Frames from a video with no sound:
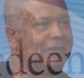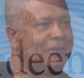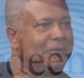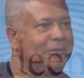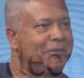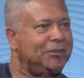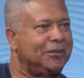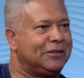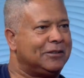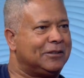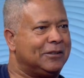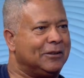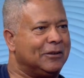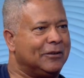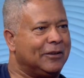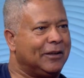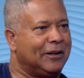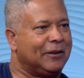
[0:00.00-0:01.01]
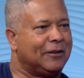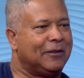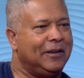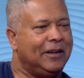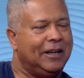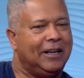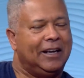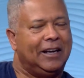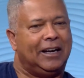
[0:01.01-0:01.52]
so mm-hmm. she's still there.
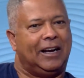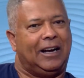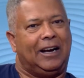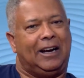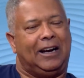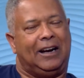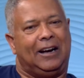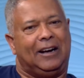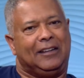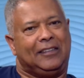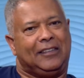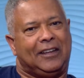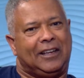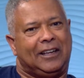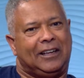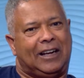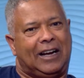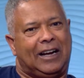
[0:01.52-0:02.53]
Then